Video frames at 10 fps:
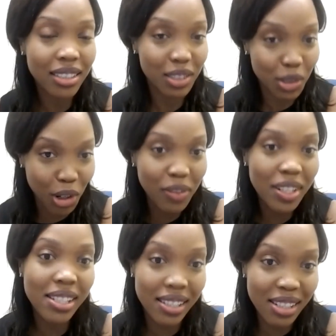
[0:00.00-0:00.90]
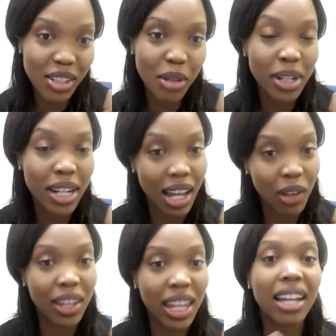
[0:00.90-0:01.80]
nervous system and how
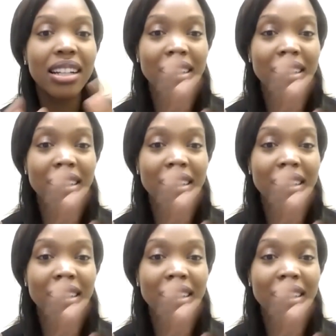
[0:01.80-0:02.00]
that